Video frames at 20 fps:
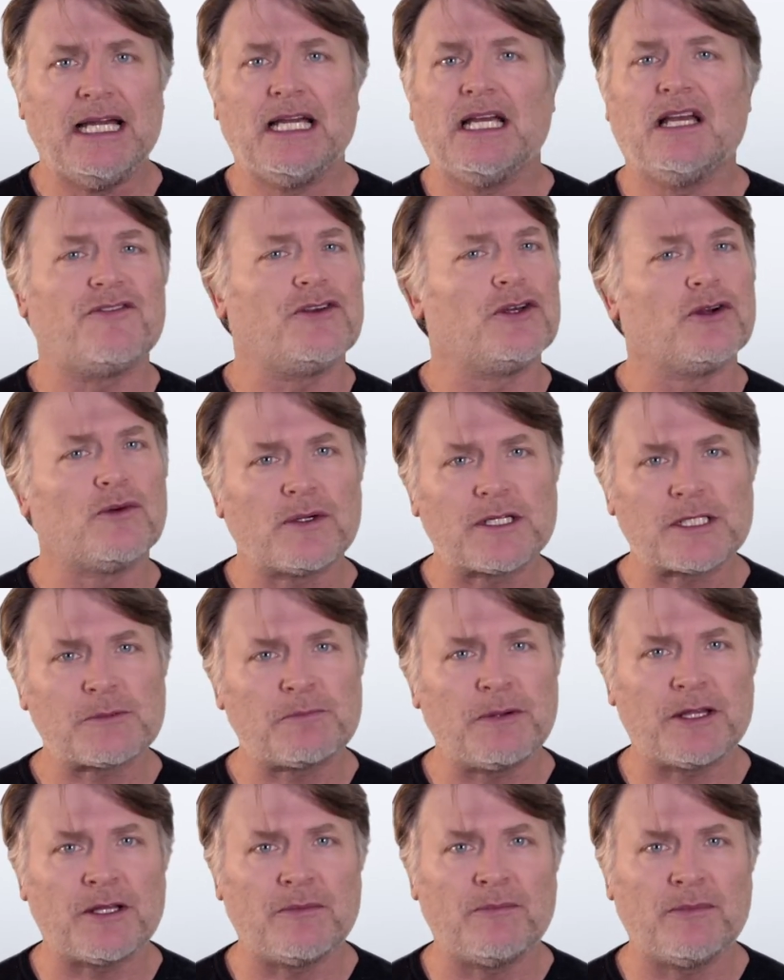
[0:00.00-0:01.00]
If you don't want to
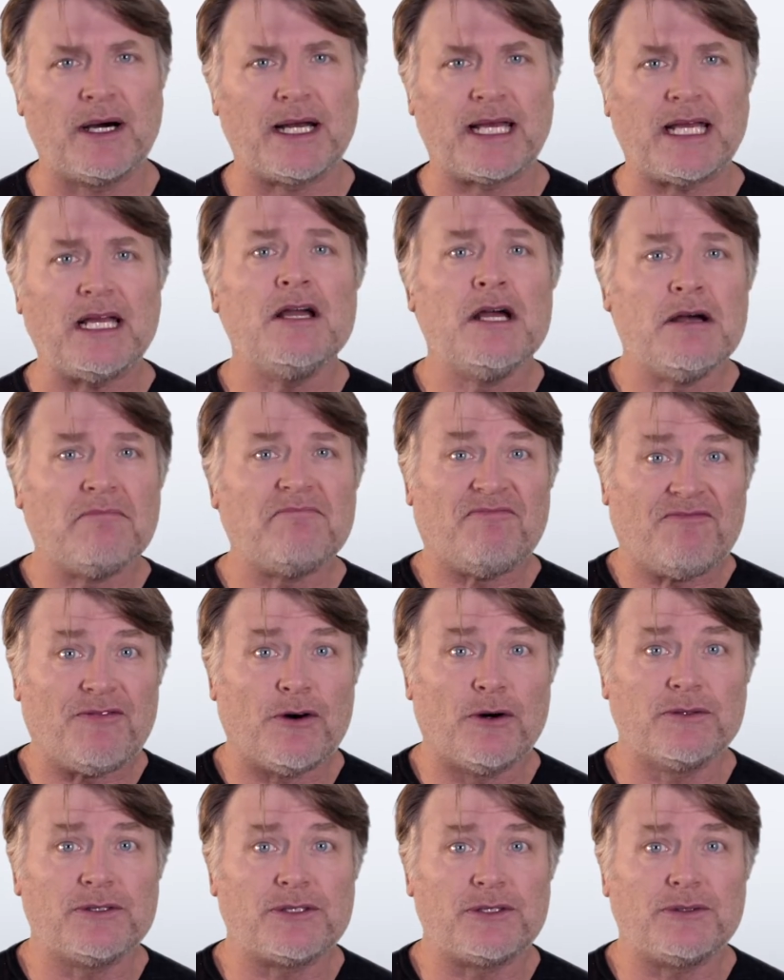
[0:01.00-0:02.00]
spend the money,
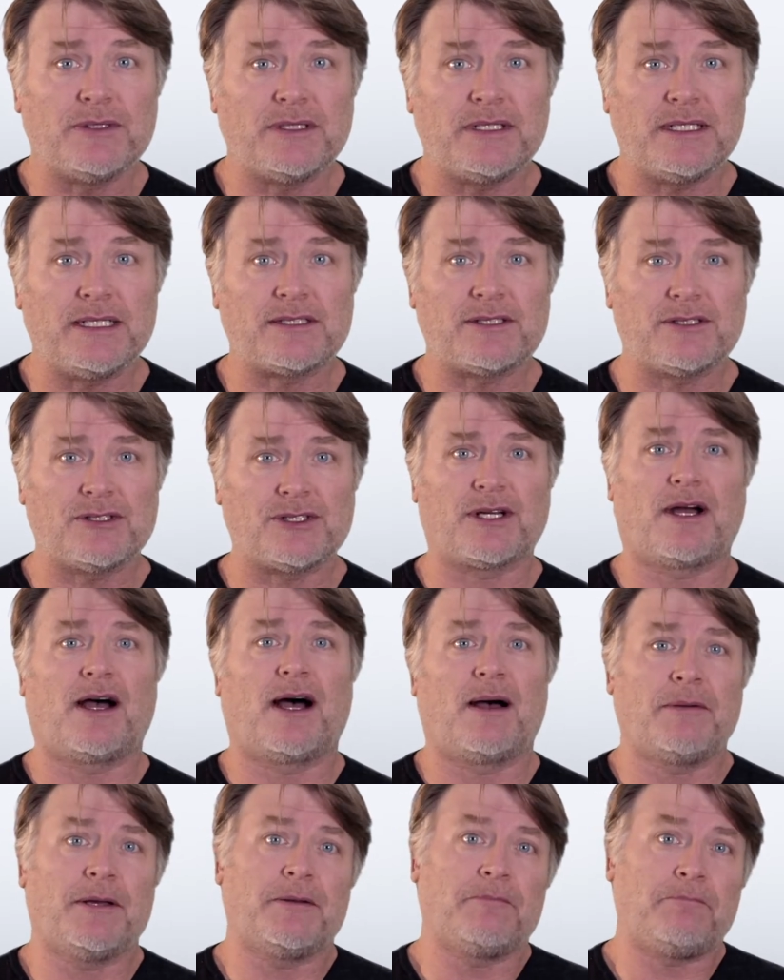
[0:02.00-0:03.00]
phones do a decent
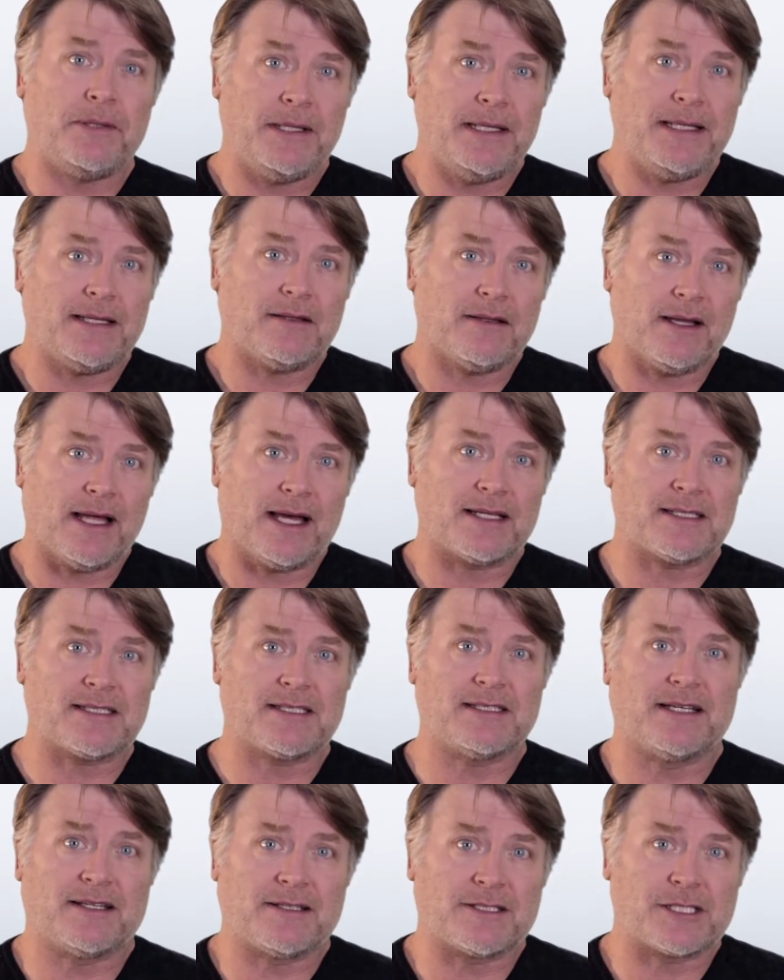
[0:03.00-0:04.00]
job and peak less
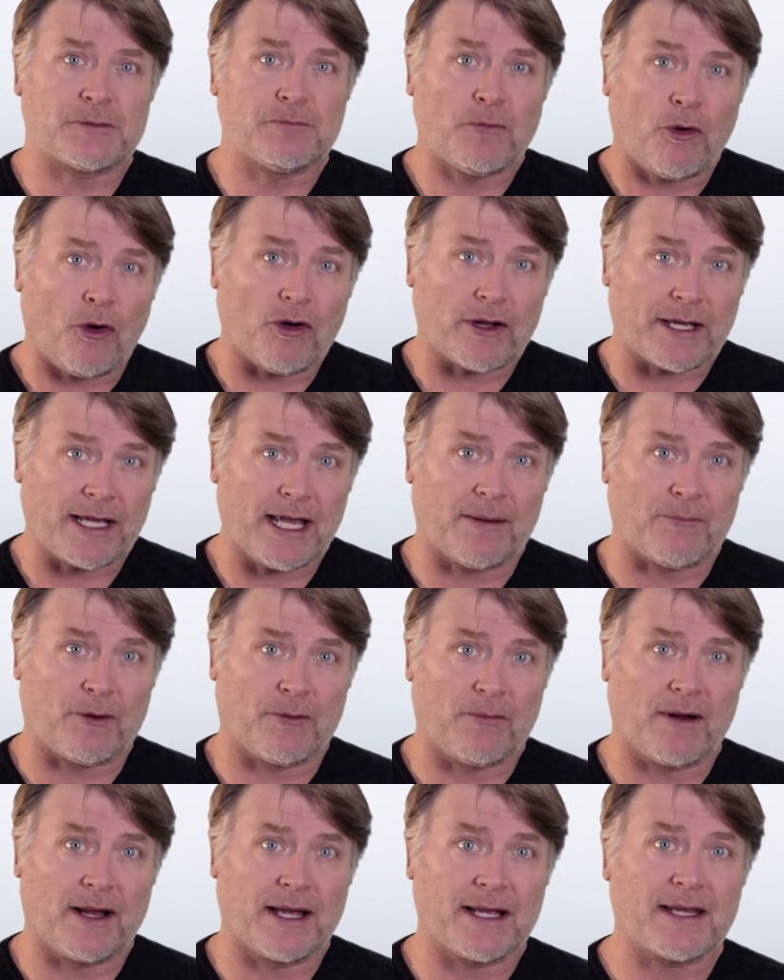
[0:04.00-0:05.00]
than a small camera
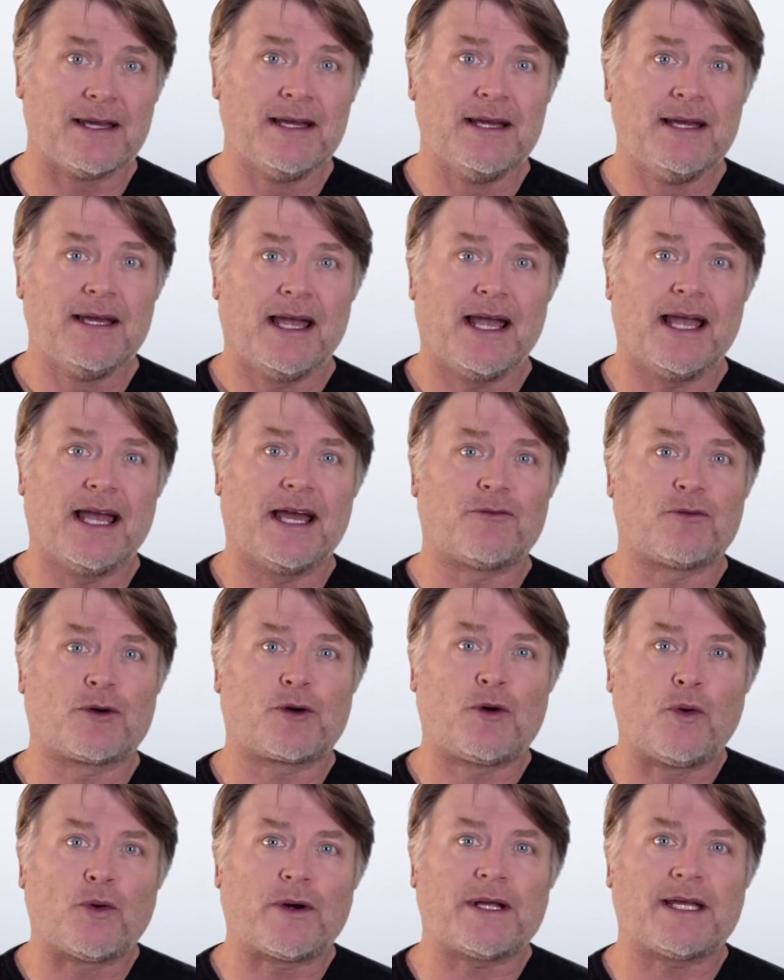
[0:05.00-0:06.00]
mic, and
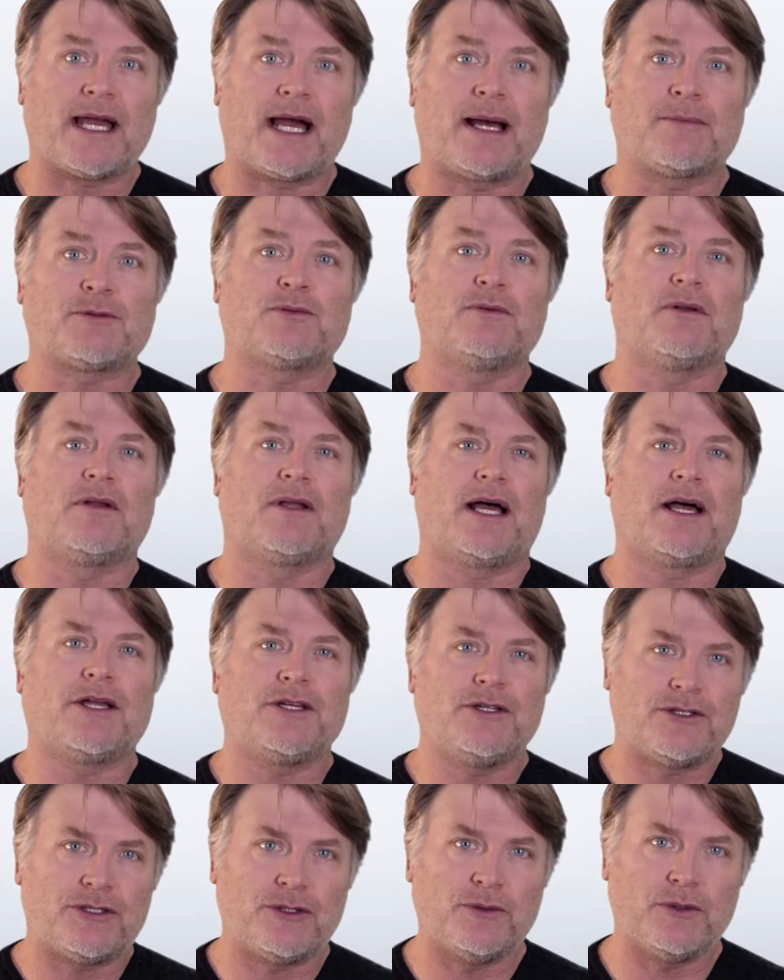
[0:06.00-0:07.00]
recording apps will allow
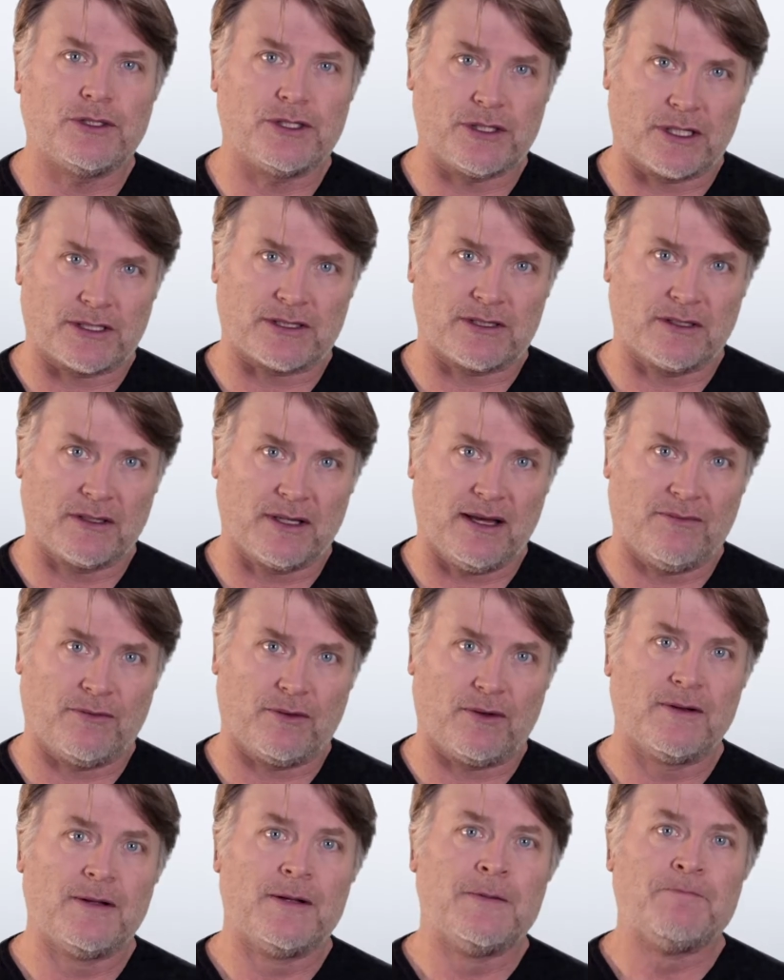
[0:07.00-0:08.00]
you to adjust the
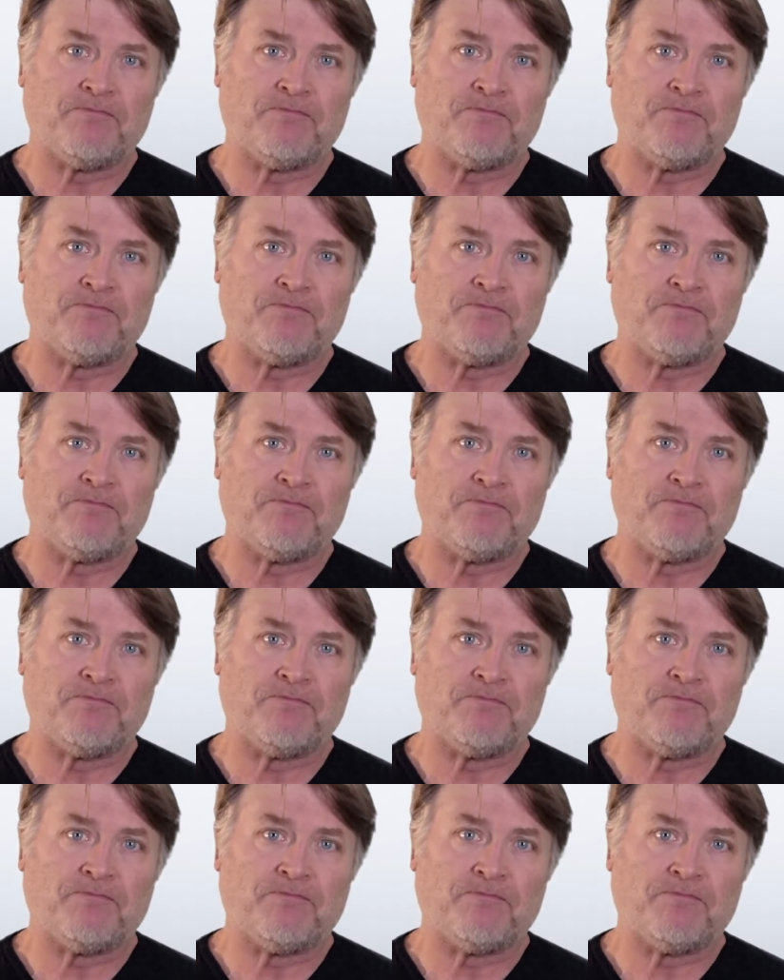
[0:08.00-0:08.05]
level.